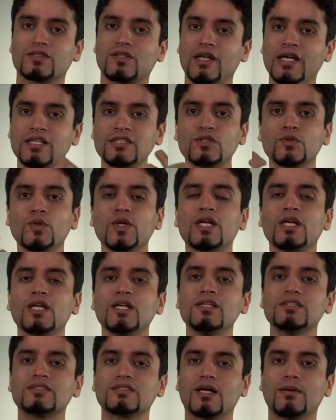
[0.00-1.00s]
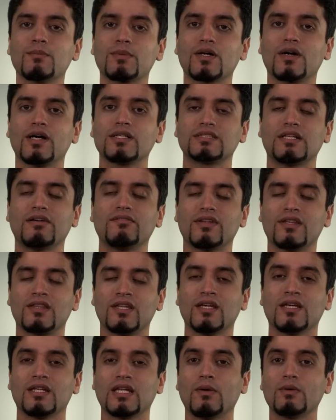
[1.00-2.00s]
So let's quickly summarize everything.
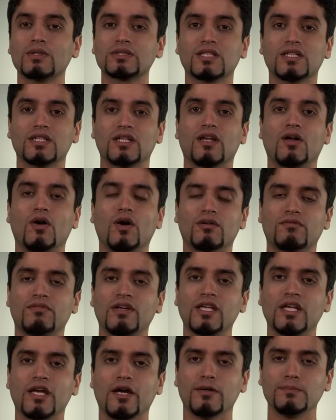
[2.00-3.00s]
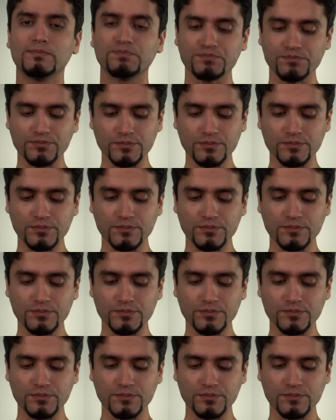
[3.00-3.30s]
That was a long video.